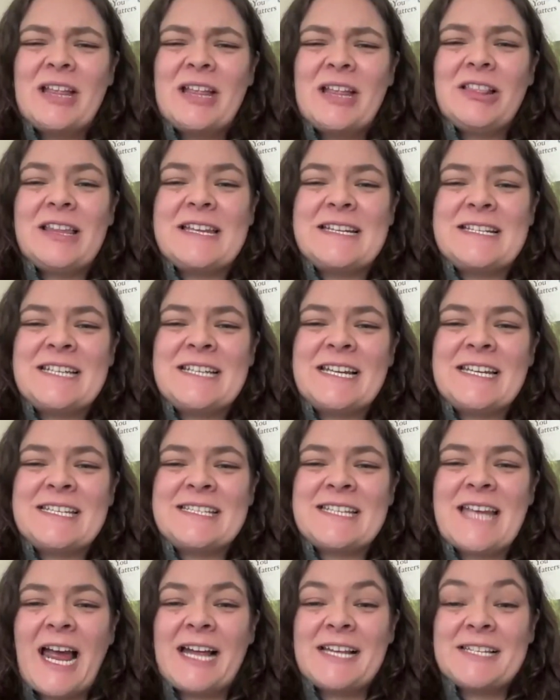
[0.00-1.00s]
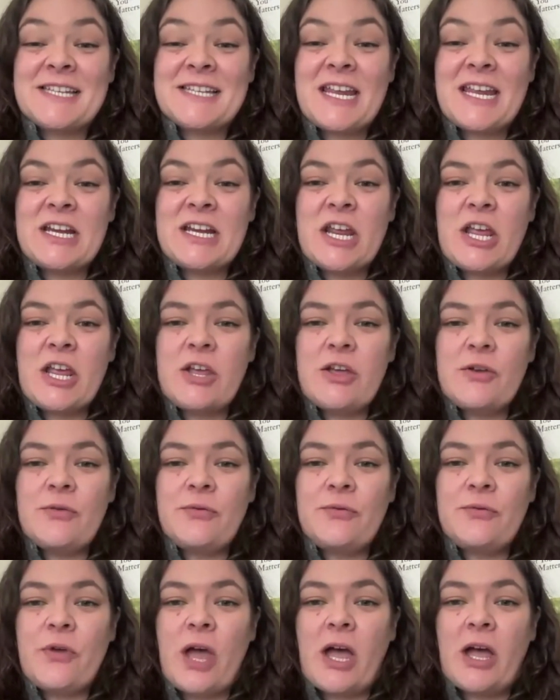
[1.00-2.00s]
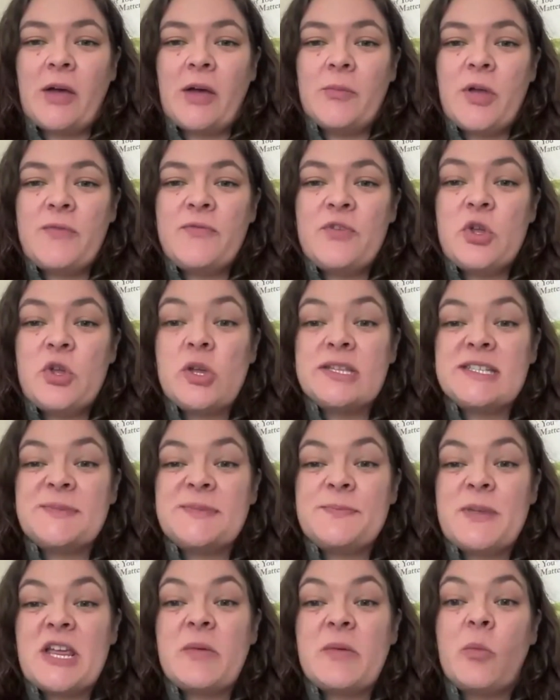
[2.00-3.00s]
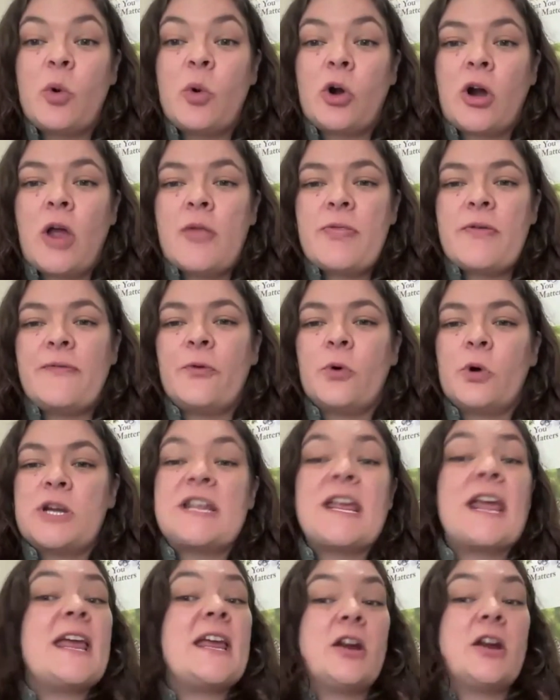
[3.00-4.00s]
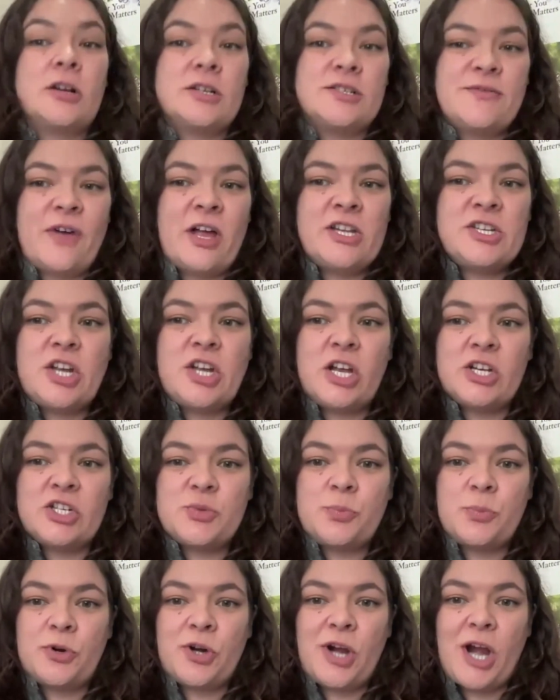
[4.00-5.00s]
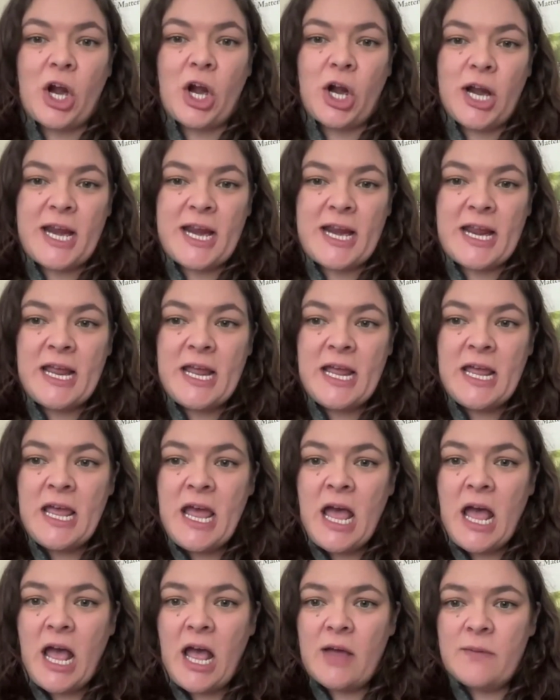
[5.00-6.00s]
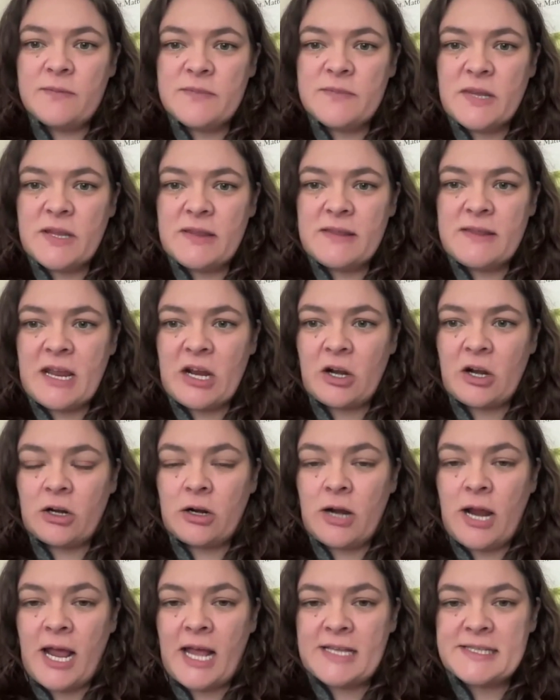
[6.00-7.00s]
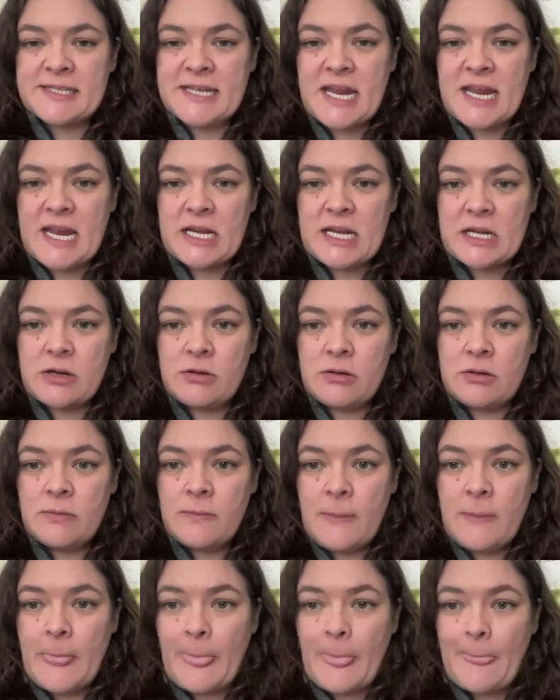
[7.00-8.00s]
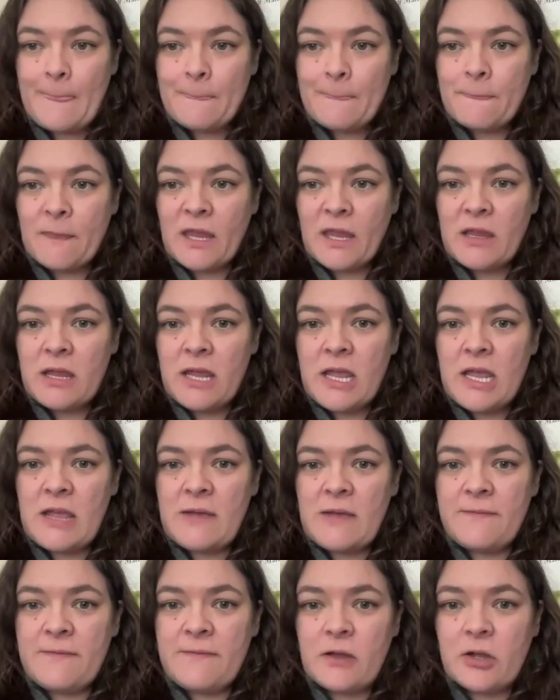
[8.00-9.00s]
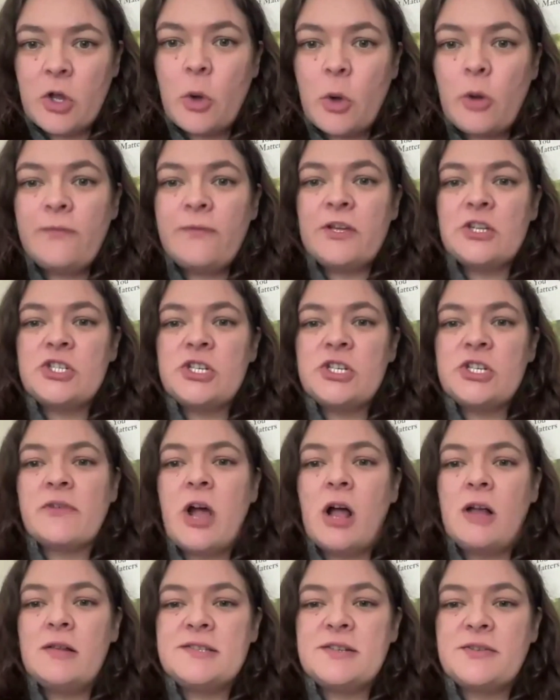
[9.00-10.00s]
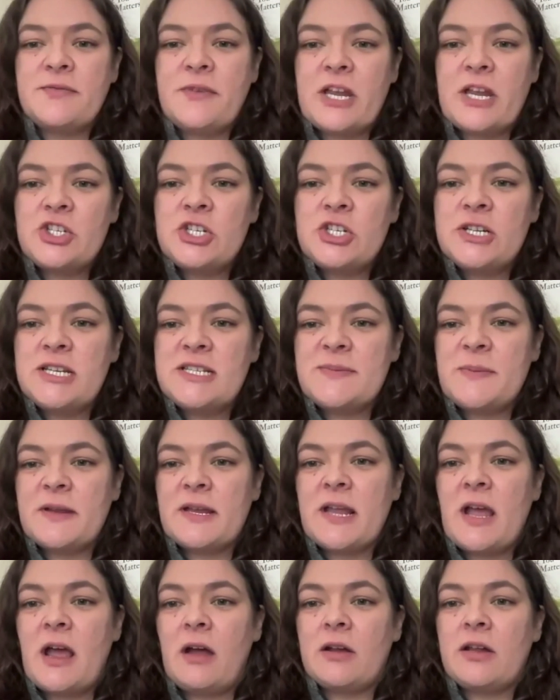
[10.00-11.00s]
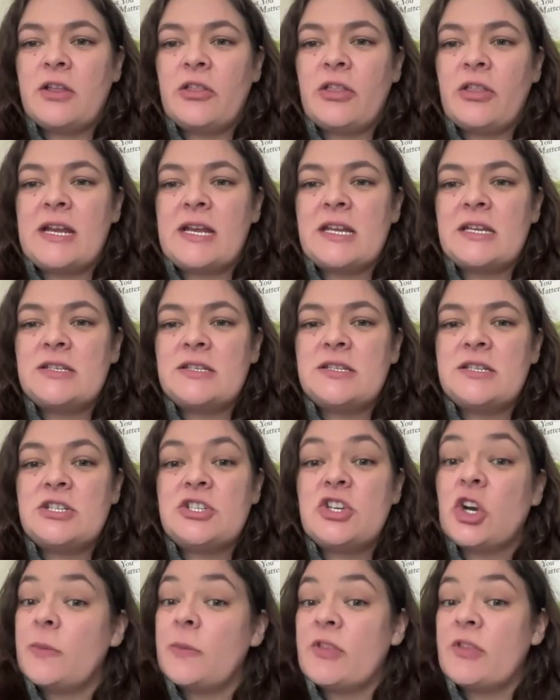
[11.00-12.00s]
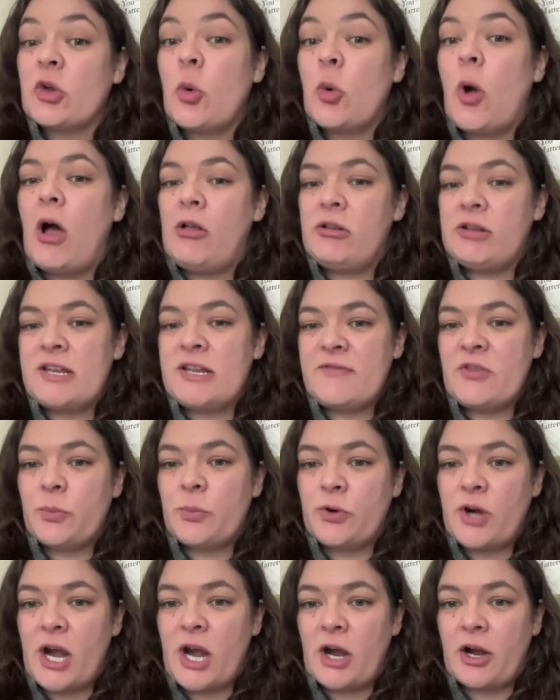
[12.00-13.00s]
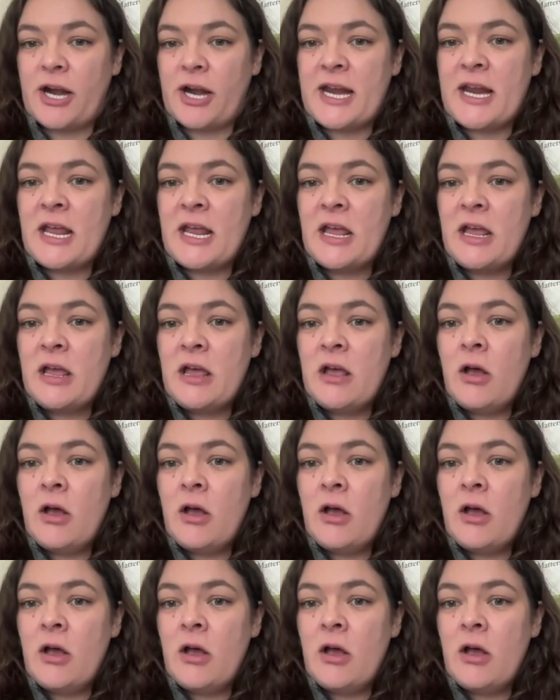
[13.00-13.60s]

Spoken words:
Linda is asking if you can speak more on the 40 acres of untouched prairie. They're asking if the coefficient of conservation has been calculated to determine the quality of the prairie.